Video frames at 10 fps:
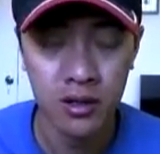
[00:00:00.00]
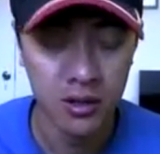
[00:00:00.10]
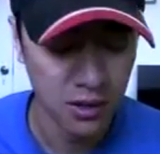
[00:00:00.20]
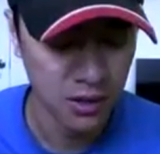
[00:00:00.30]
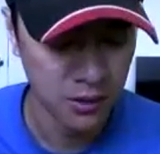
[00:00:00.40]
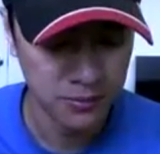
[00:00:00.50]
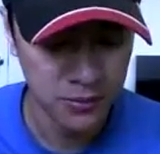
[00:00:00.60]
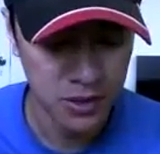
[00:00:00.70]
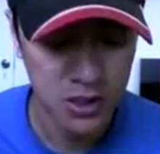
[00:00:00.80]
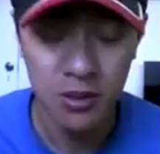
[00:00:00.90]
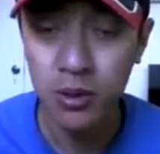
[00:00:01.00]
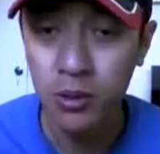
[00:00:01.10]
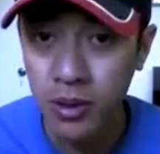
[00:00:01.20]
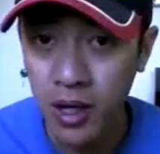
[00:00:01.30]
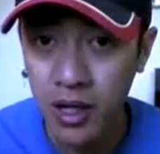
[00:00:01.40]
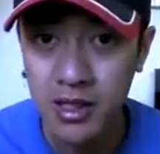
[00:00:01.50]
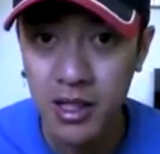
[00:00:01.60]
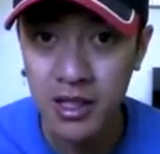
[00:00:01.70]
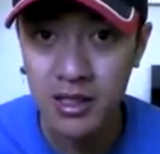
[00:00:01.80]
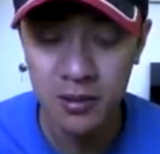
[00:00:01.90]
the simple
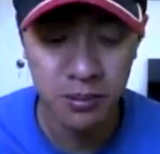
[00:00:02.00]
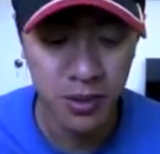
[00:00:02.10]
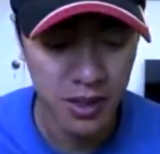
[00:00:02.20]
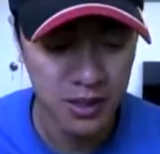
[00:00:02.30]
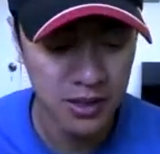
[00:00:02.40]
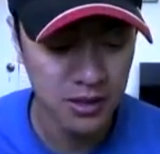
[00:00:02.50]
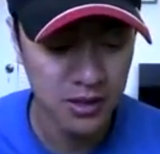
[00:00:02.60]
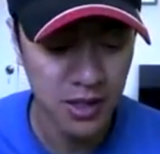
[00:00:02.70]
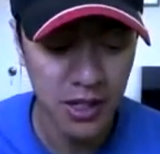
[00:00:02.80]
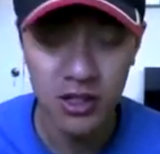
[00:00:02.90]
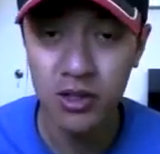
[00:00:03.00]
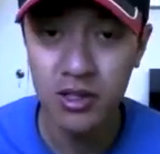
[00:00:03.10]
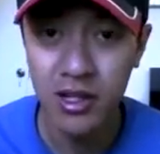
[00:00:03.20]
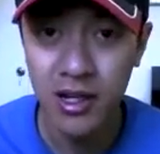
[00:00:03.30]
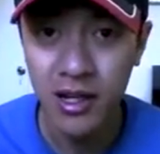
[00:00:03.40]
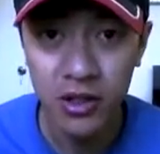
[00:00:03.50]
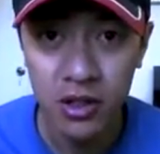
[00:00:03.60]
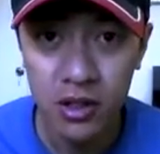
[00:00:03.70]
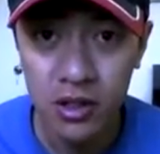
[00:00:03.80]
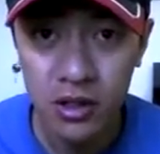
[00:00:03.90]
process but dangerous
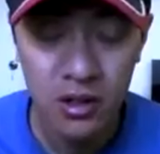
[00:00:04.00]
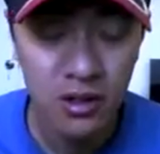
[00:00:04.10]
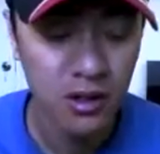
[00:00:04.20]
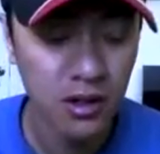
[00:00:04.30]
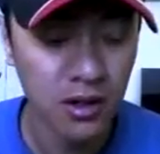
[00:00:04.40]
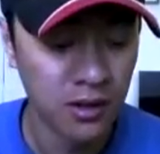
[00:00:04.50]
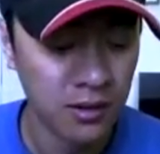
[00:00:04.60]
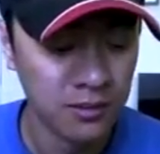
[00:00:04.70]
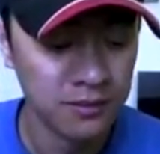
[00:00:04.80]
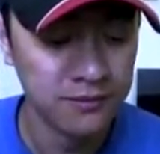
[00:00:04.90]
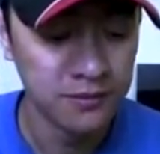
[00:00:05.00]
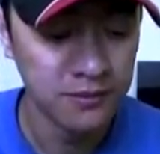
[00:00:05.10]
endeavor um,